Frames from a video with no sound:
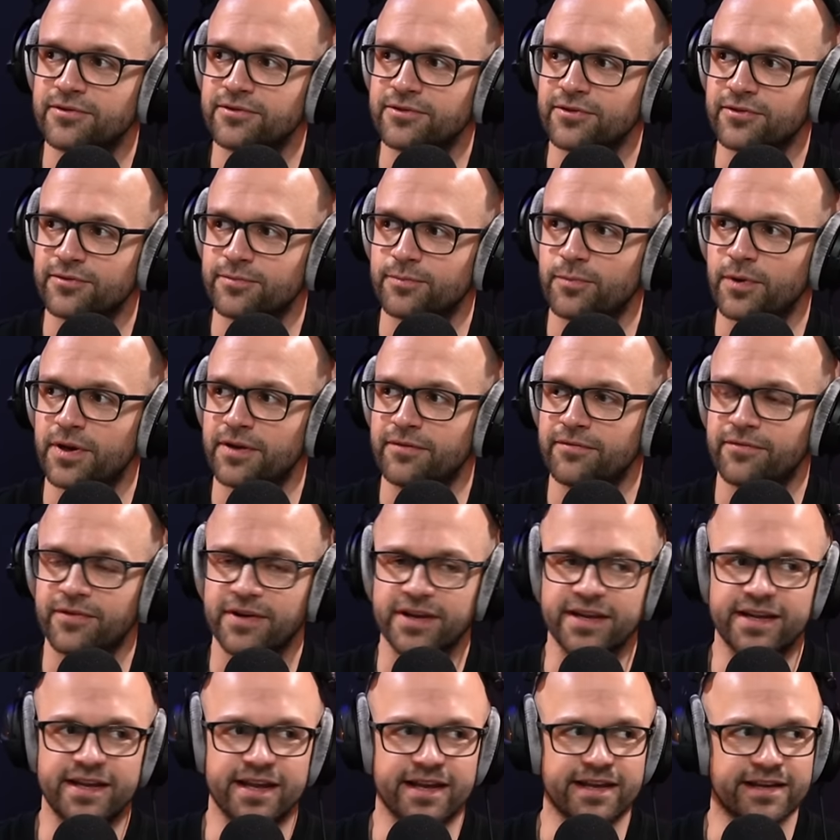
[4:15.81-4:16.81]
just winning
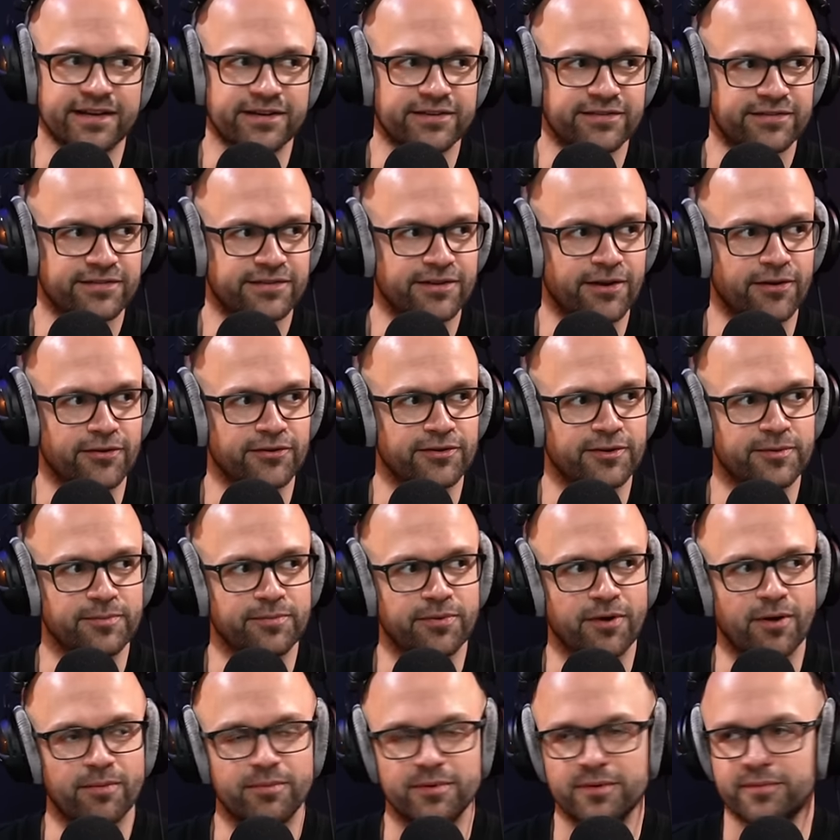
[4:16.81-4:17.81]
free kicks, causing him
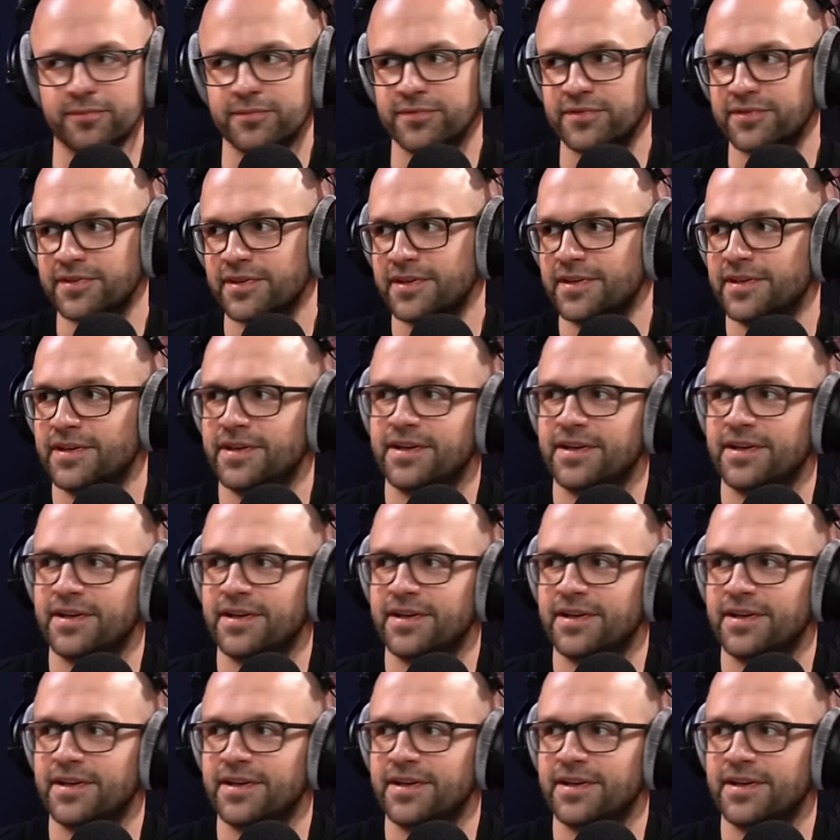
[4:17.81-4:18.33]
problems.